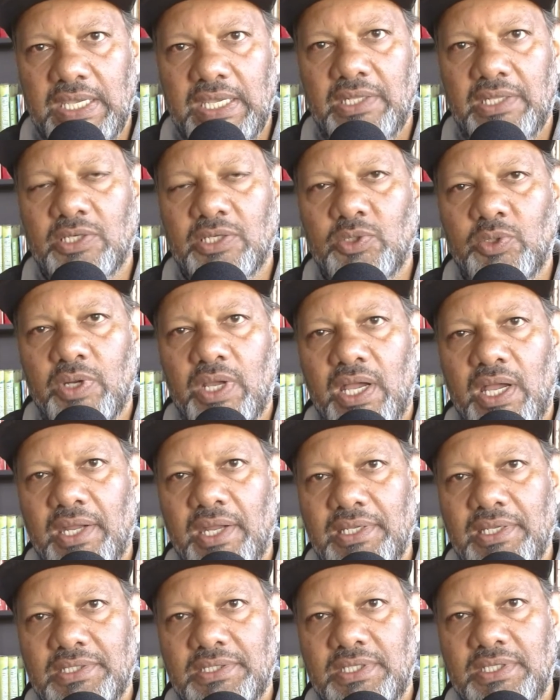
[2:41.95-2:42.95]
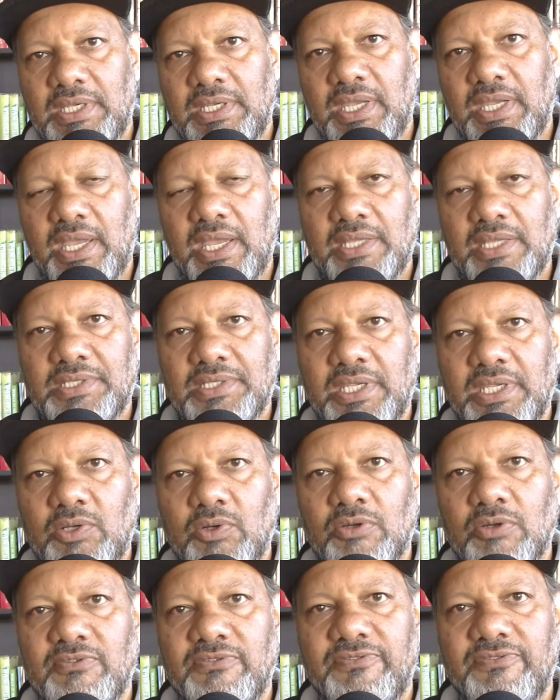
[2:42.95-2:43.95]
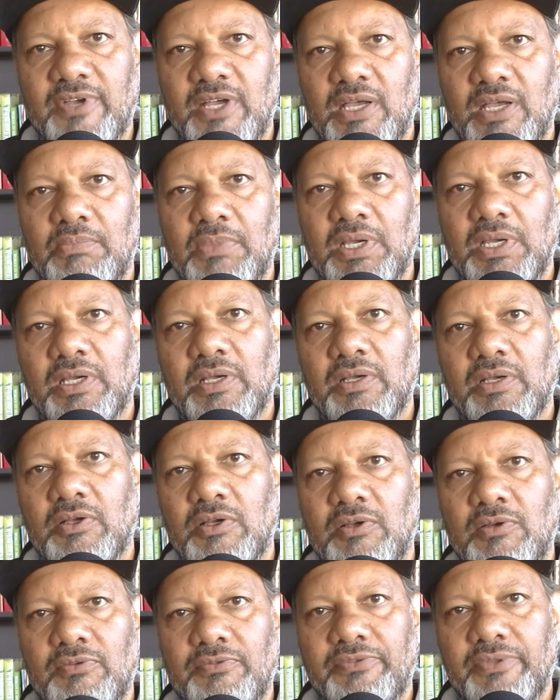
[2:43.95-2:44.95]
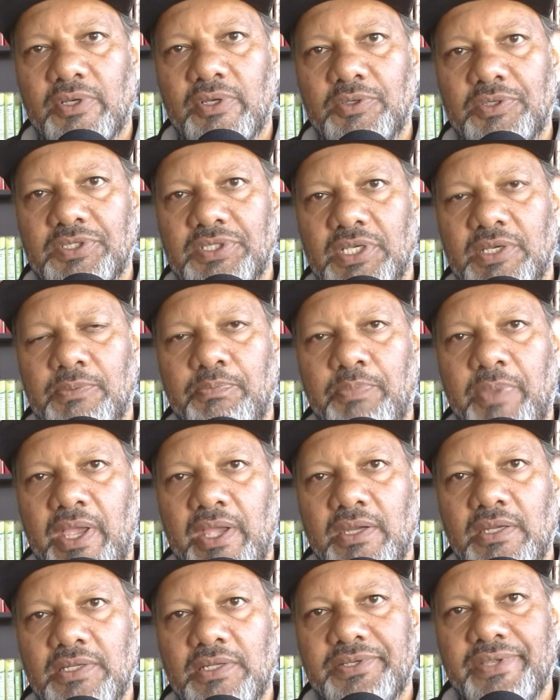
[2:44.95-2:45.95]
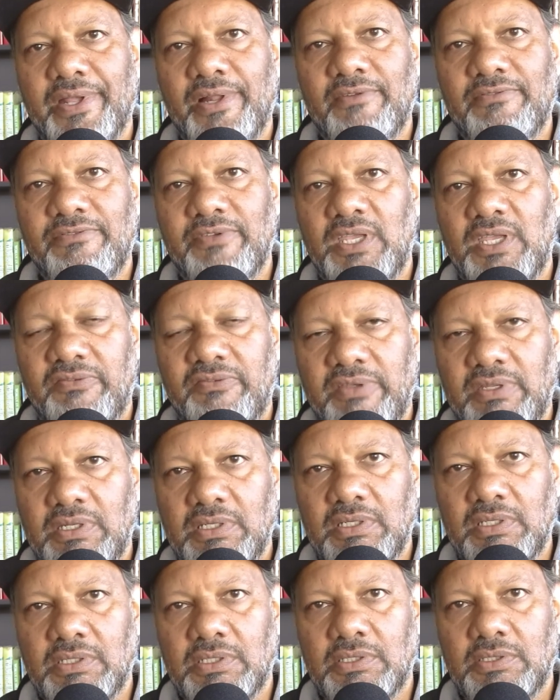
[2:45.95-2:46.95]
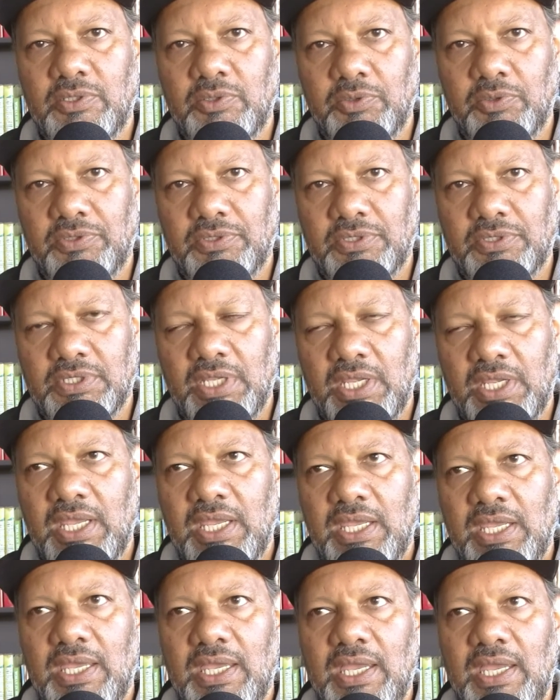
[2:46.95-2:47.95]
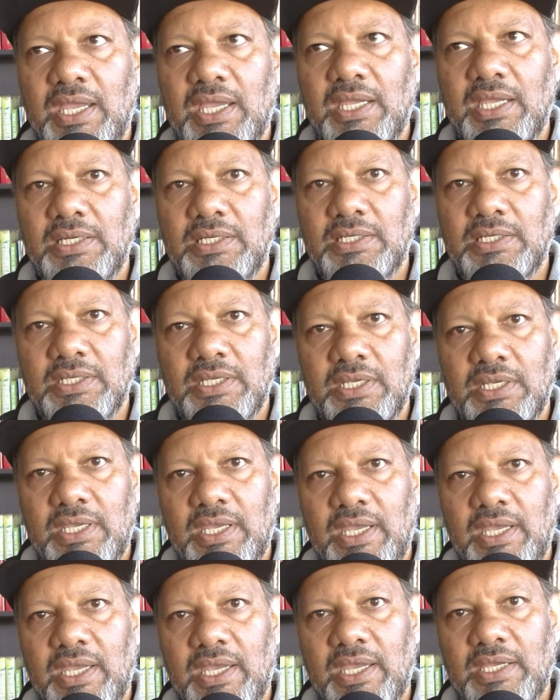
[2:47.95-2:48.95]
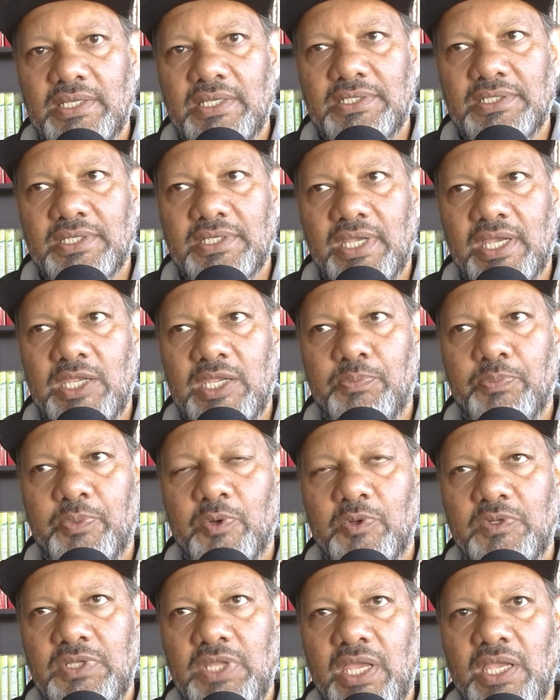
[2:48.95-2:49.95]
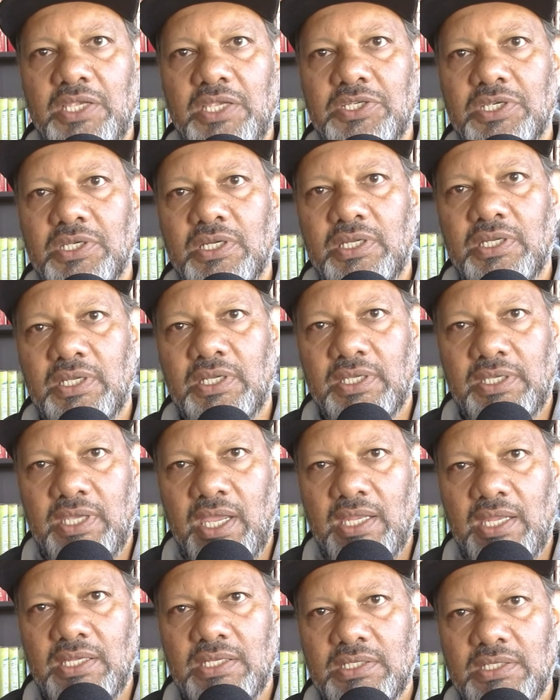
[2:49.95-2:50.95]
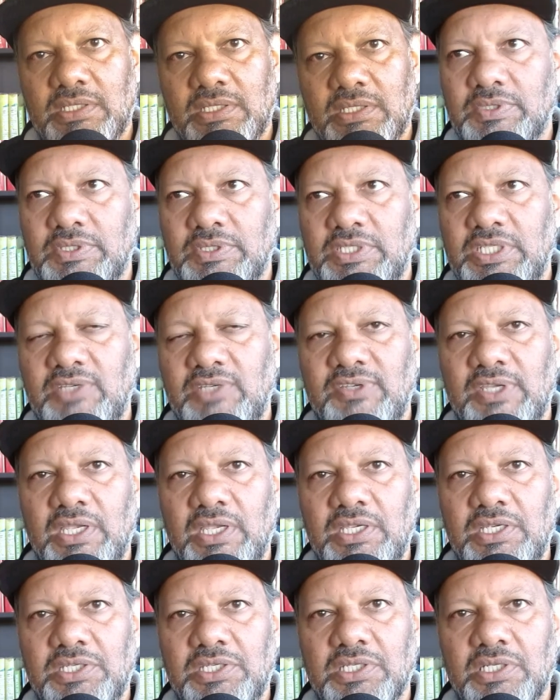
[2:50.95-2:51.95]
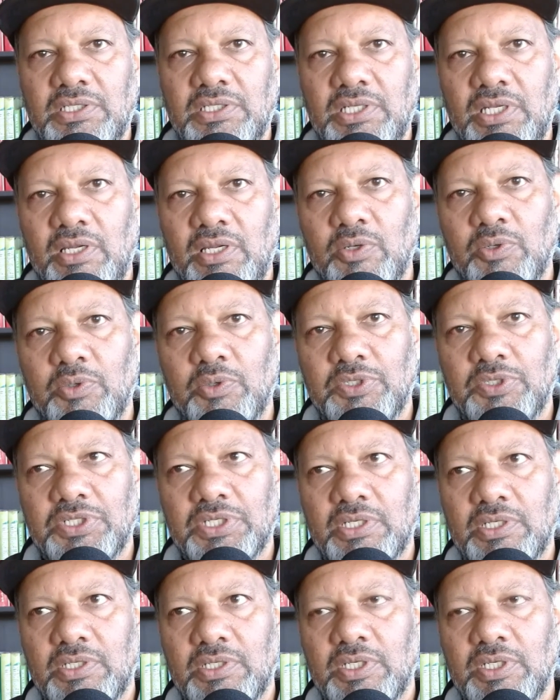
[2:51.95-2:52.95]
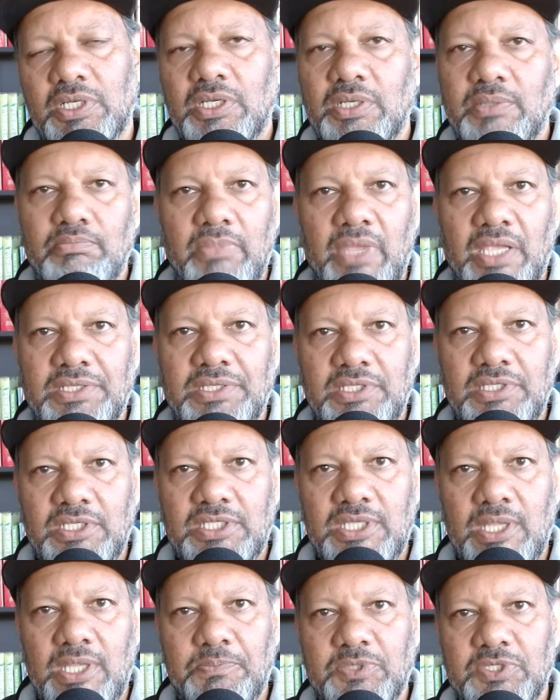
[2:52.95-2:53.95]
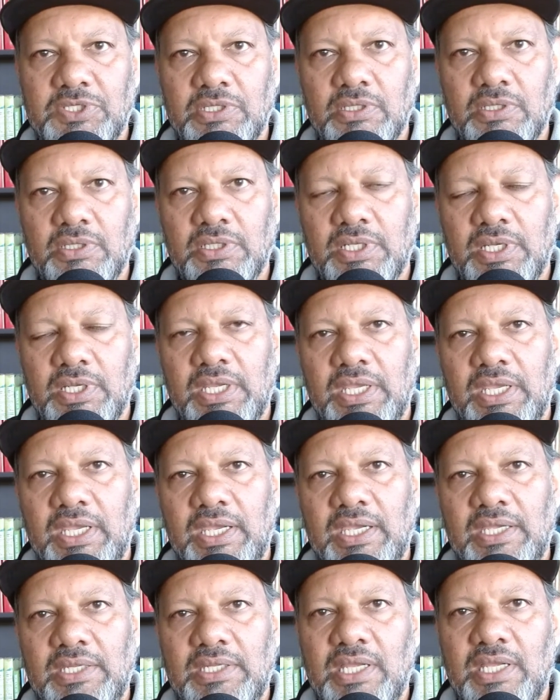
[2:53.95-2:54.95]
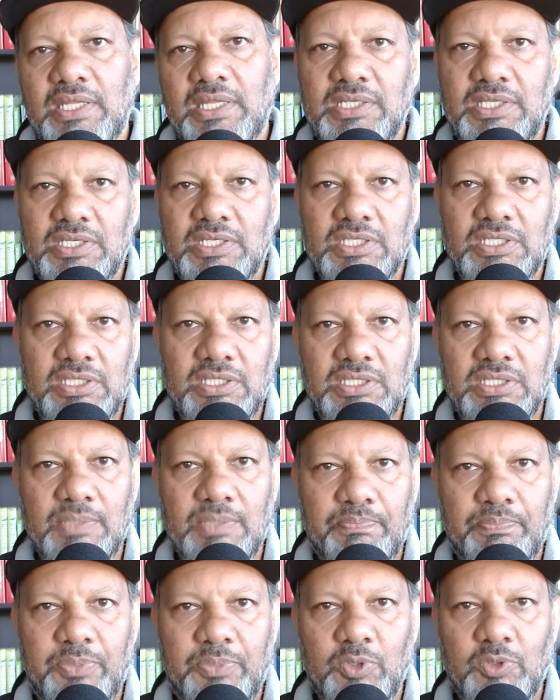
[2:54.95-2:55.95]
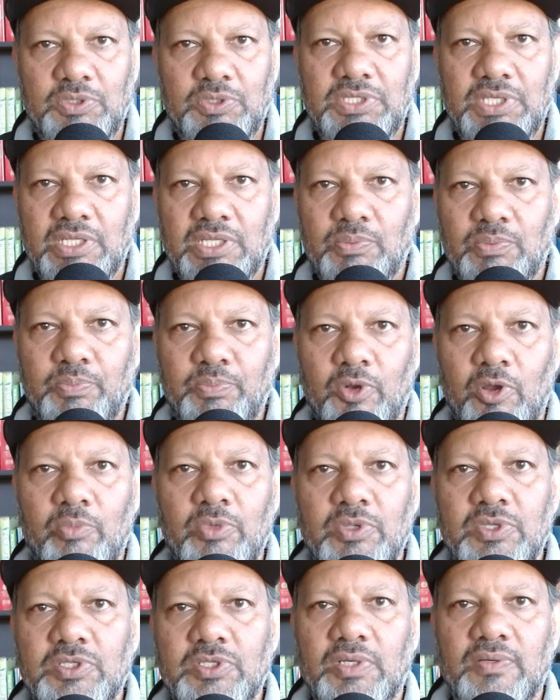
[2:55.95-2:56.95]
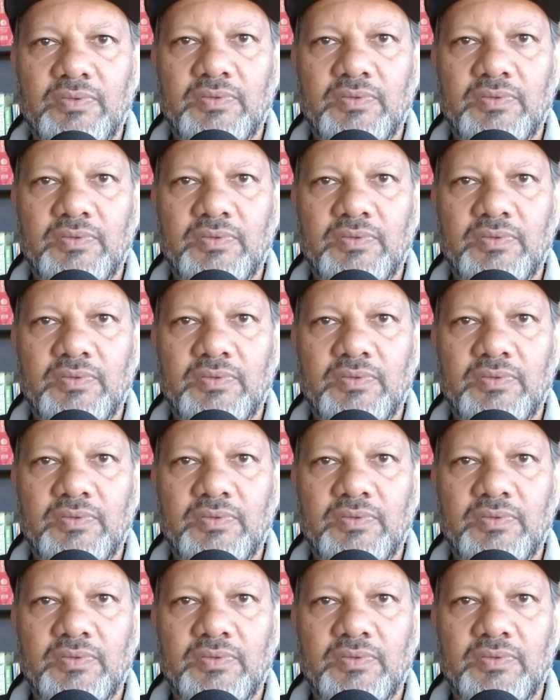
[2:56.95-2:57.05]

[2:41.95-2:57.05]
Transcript: The Quran is there as a confirmer of those apparent self-evident truths and as a protection against deviation, delusion, mass deception, and that is the beauty and the promise of the